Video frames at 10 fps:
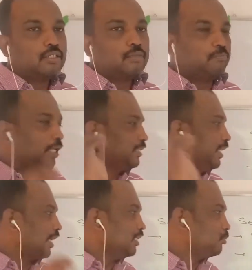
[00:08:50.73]
my
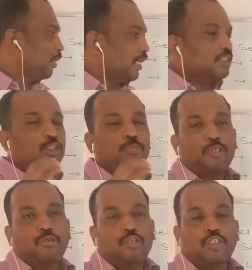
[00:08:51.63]
die is biased
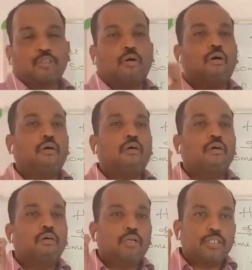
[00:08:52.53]
because
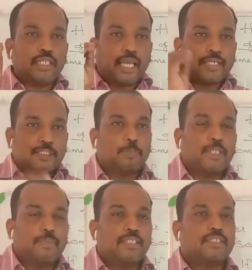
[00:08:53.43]
all the
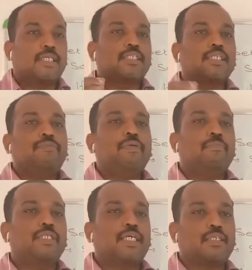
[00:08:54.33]
experiments are giving me
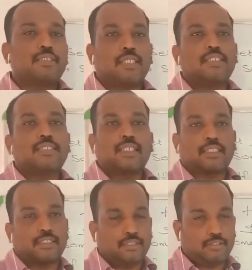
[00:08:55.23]
the result
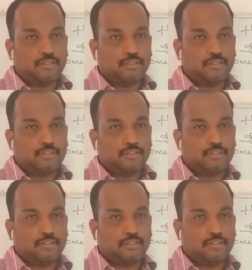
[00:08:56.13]
6.